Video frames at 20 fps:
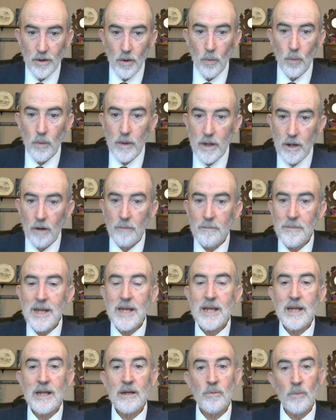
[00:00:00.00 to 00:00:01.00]
we are
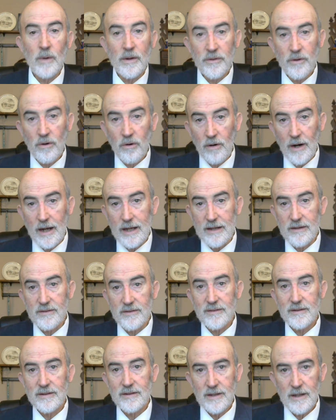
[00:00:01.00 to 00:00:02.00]
meeting with
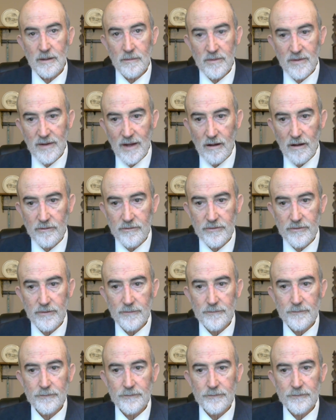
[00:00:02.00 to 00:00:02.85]
Christ himself.